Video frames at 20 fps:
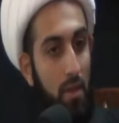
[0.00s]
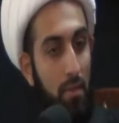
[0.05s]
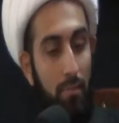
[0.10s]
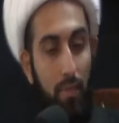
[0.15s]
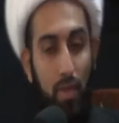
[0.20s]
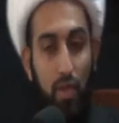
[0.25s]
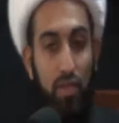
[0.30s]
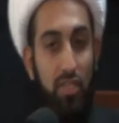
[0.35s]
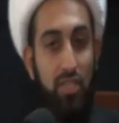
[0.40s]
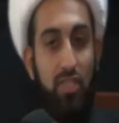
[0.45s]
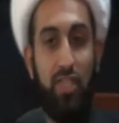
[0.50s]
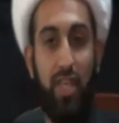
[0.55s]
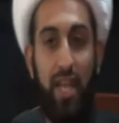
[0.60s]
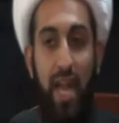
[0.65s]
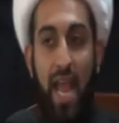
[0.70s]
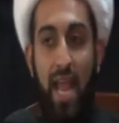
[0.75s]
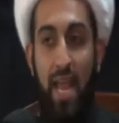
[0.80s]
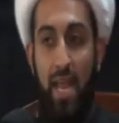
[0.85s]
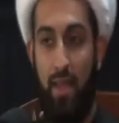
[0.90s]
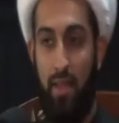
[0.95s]
Because
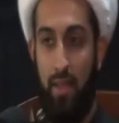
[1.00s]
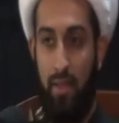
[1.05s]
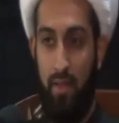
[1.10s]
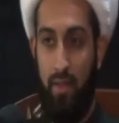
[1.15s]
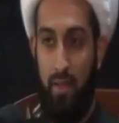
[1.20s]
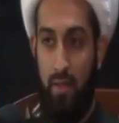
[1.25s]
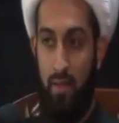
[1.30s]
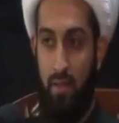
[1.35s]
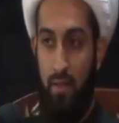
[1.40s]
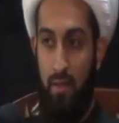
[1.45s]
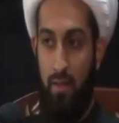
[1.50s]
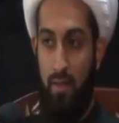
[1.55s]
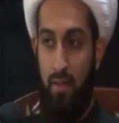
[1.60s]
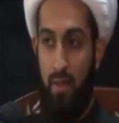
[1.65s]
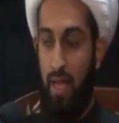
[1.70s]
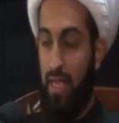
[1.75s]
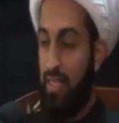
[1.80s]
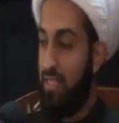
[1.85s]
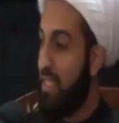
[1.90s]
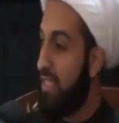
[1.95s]
today
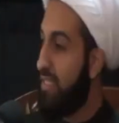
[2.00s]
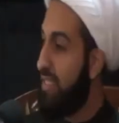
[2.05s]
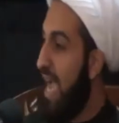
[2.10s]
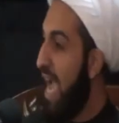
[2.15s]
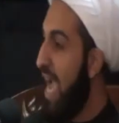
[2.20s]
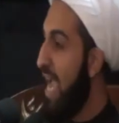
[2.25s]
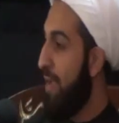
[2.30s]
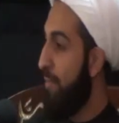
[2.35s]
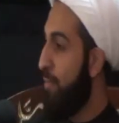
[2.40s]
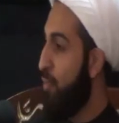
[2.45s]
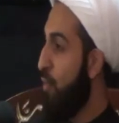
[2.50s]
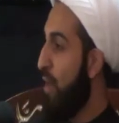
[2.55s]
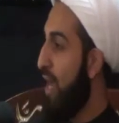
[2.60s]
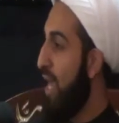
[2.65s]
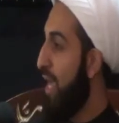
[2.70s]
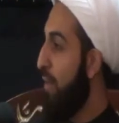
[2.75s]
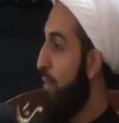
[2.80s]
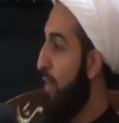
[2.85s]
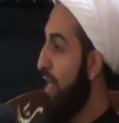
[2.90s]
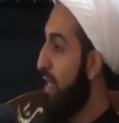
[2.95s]
is a time
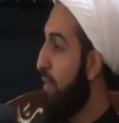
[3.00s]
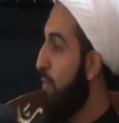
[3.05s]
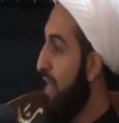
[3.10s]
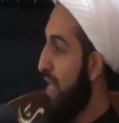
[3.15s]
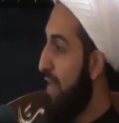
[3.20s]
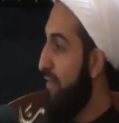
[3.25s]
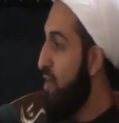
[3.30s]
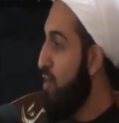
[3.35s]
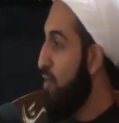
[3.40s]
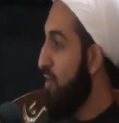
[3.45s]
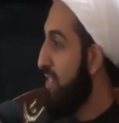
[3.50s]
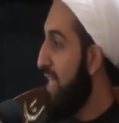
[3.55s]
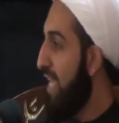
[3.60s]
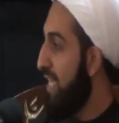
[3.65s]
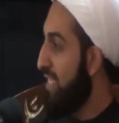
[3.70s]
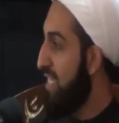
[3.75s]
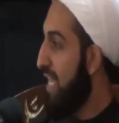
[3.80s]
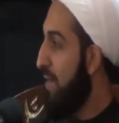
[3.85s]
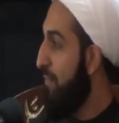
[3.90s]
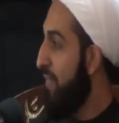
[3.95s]
where whenever you
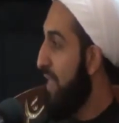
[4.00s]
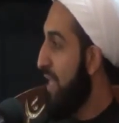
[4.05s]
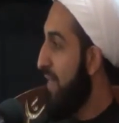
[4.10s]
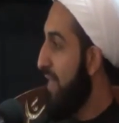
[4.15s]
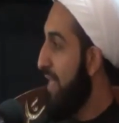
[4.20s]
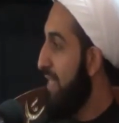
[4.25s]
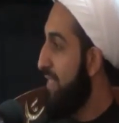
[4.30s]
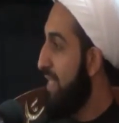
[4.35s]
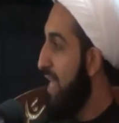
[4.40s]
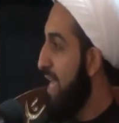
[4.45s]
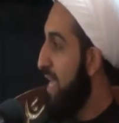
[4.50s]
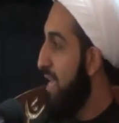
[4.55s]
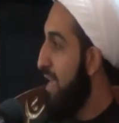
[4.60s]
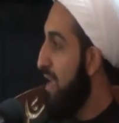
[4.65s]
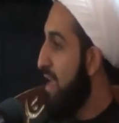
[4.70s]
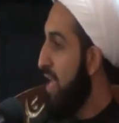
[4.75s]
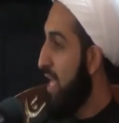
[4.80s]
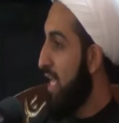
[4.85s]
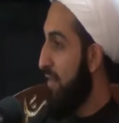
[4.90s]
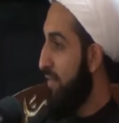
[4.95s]
say something, they
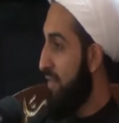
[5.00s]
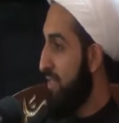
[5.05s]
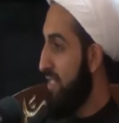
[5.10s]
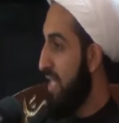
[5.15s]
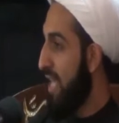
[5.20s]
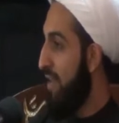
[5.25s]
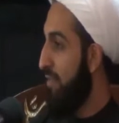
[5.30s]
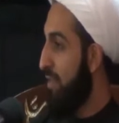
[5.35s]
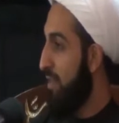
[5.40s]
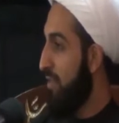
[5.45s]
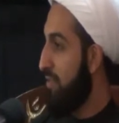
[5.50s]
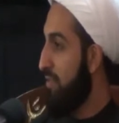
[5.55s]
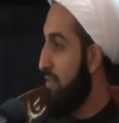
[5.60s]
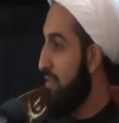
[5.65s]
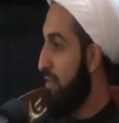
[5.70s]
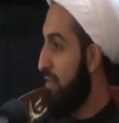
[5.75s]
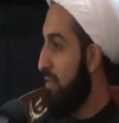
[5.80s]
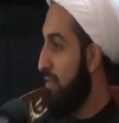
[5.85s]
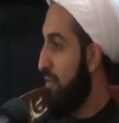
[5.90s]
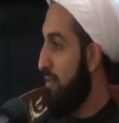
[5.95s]
say, give us the
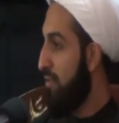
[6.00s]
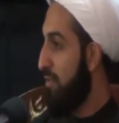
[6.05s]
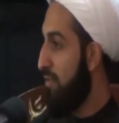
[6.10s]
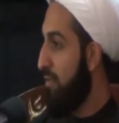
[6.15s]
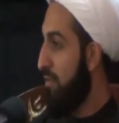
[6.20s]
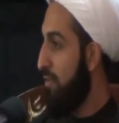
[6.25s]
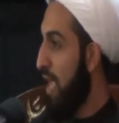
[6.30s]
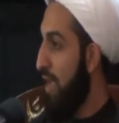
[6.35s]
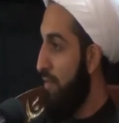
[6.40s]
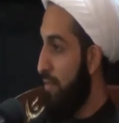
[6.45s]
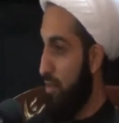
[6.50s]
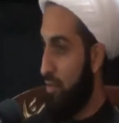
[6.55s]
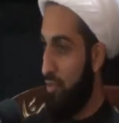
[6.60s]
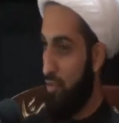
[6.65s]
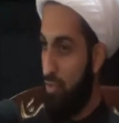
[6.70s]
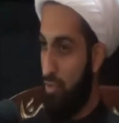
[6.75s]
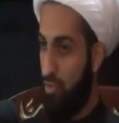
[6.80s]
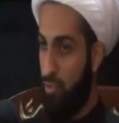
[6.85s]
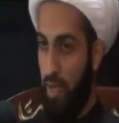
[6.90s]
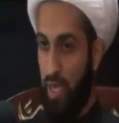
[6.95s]
evidence. Evidence,
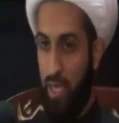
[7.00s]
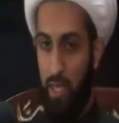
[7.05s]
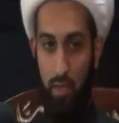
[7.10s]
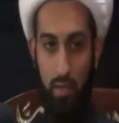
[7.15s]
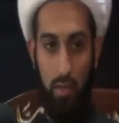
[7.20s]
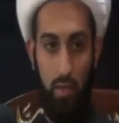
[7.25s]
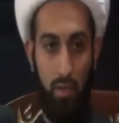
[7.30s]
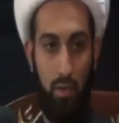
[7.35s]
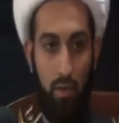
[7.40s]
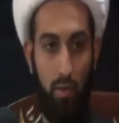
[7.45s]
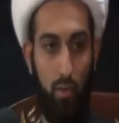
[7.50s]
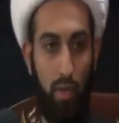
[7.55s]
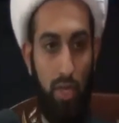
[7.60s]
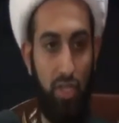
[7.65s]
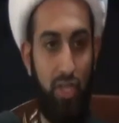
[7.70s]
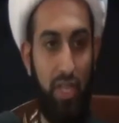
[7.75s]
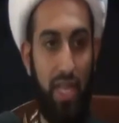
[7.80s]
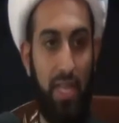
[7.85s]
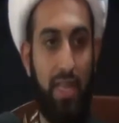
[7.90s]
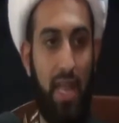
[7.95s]
quick.
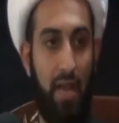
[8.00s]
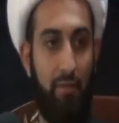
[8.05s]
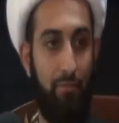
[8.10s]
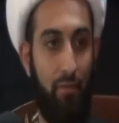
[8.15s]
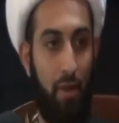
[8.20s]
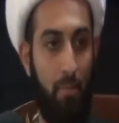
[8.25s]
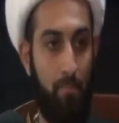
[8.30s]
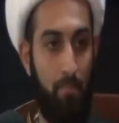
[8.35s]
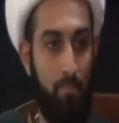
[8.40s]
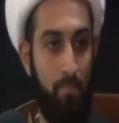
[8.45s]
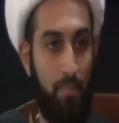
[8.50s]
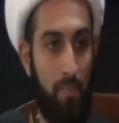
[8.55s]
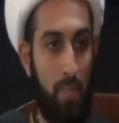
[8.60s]
Where'd you get that from?